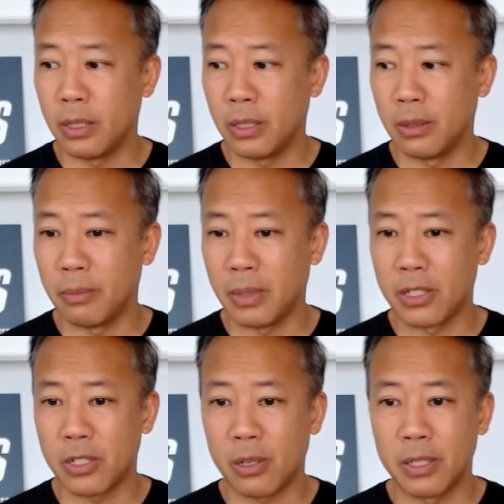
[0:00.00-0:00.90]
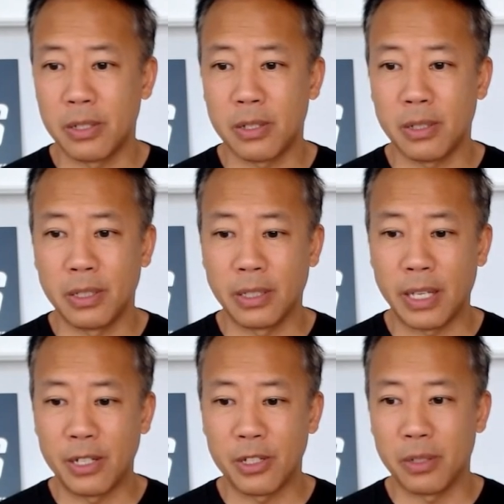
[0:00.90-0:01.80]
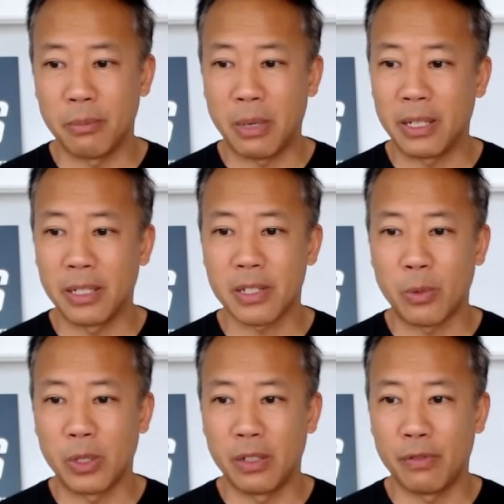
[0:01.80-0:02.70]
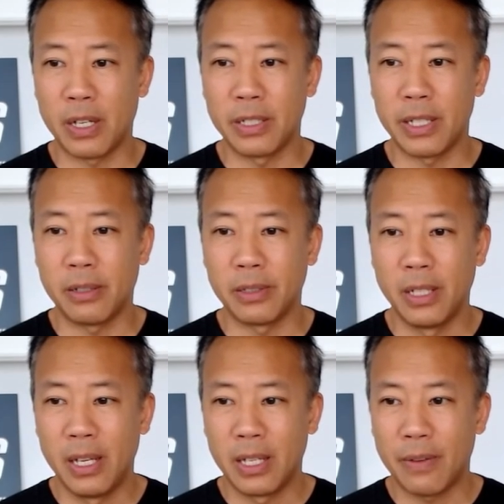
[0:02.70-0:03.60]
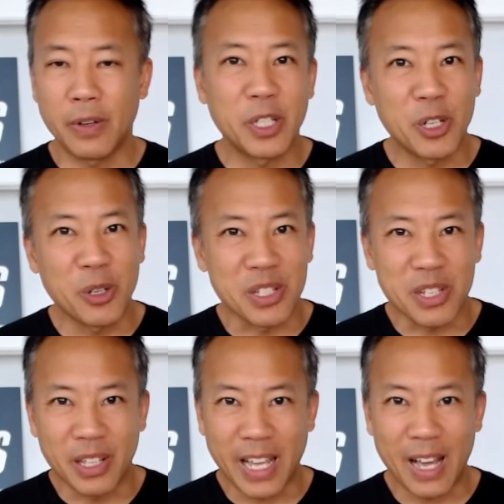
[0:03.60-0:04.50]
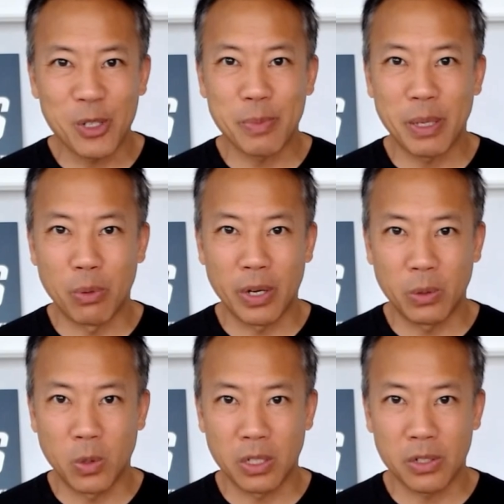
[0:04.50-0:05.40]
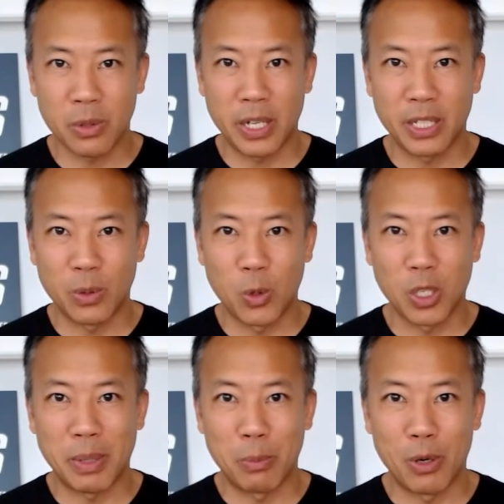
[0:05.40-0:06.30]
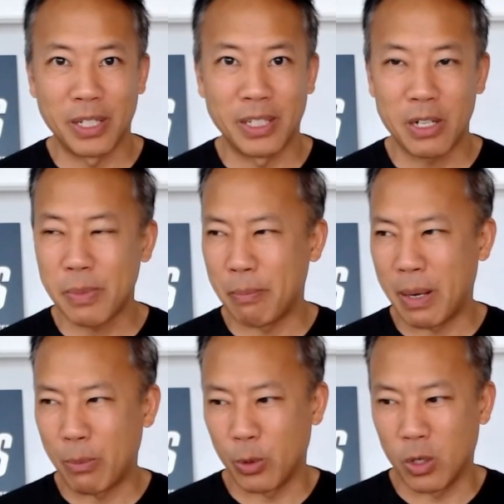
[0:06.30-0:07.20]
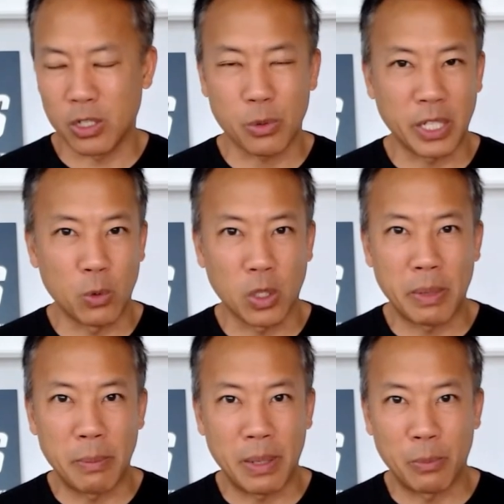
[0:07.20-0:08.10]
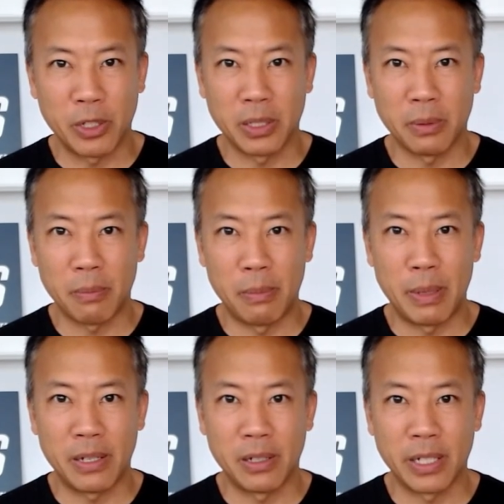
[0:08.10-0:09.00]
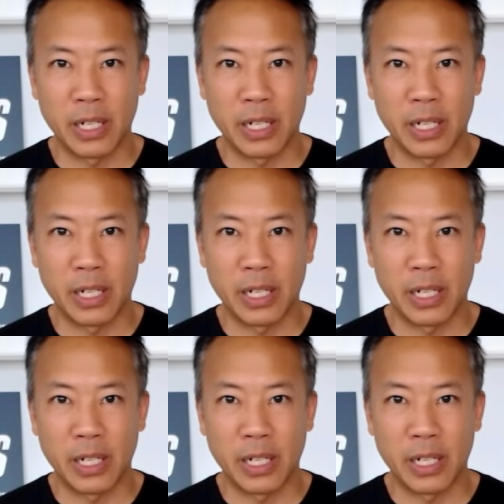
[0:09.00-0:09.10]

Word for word: Um, I started studying ancient mnemonics. I wanted to find out. I'm very curious, like how does my brain work so I could work my brain? How does my memory work so I could work my memory better?